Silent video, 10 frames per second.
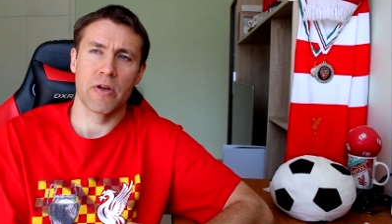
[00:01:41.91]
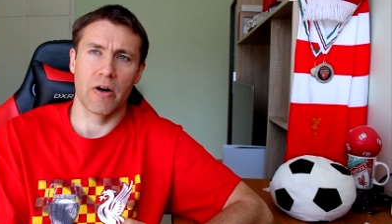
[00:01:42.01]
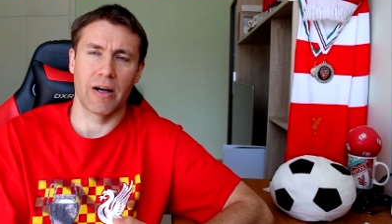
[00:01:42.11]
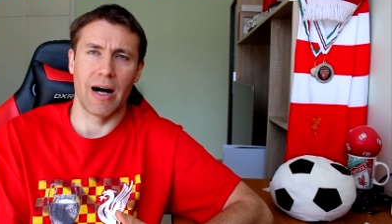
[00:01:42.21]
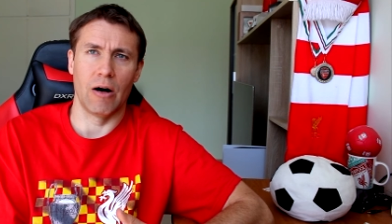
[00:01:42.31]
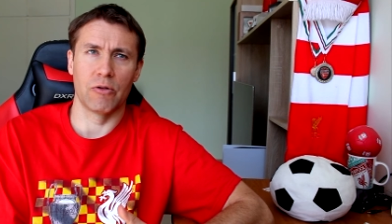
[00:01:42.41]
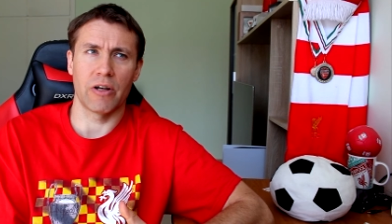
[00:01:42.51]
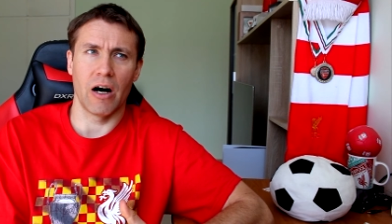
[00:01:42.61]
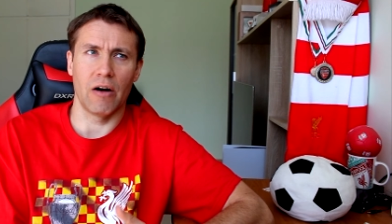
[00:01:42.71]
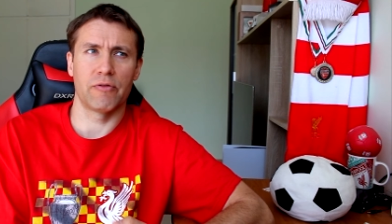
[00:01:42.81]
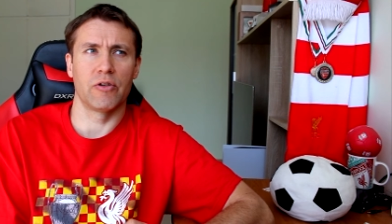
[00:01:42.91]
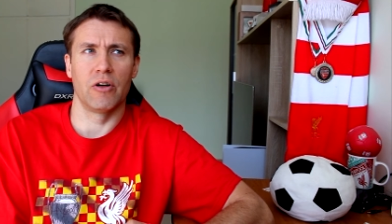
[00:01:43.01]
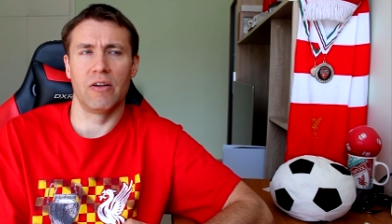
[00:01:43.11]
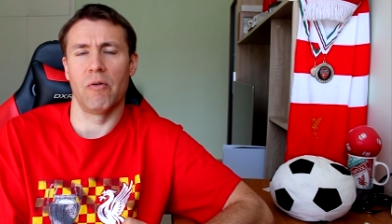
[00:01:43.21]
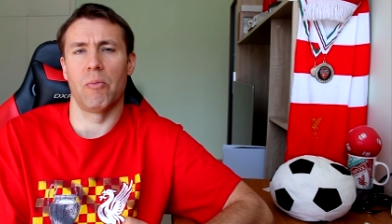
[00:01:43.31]
account after
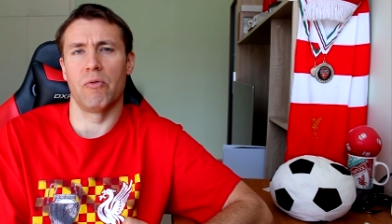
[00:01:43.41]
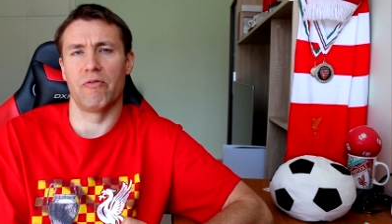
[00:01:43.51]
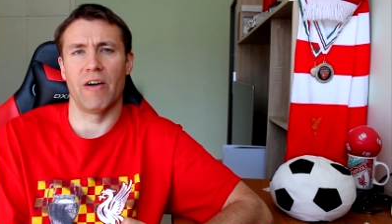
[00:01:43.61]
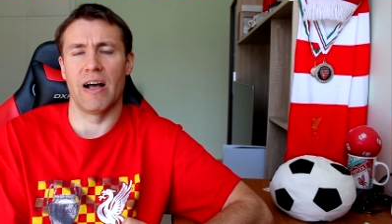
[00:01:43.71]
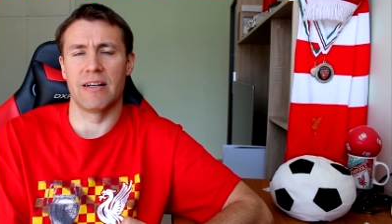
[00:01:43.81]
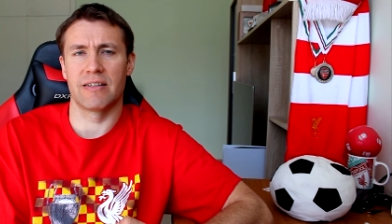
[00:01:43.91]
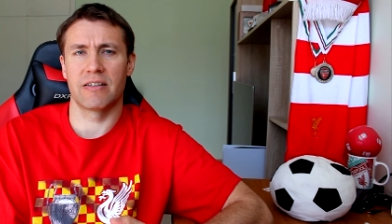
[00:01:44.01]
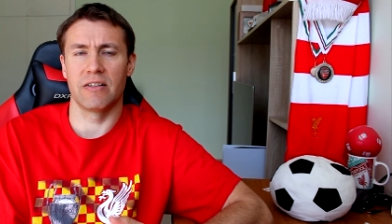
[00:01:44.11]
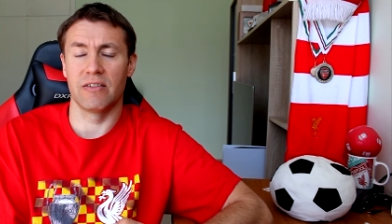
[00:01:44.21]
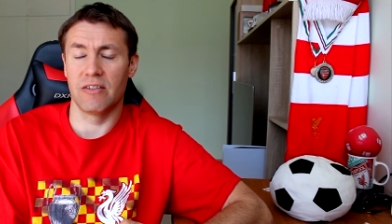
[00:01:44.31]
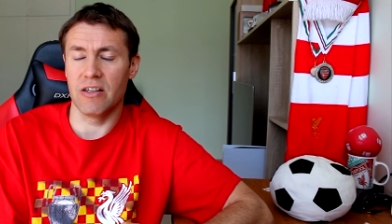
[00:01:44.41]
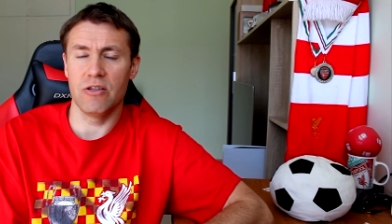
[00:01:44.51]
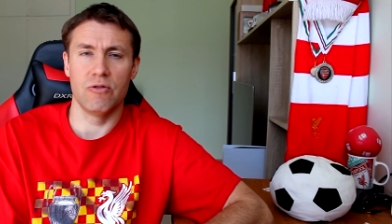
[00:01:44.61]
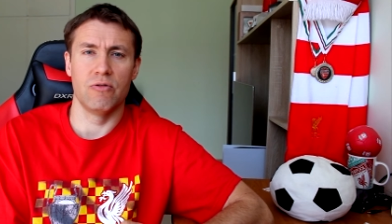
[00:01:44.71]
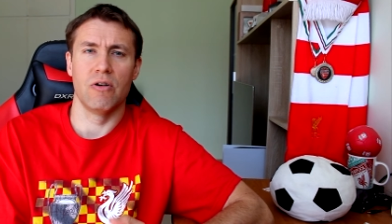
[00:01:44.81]
Liverpool fans
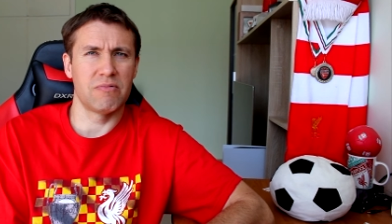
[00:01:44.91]
continue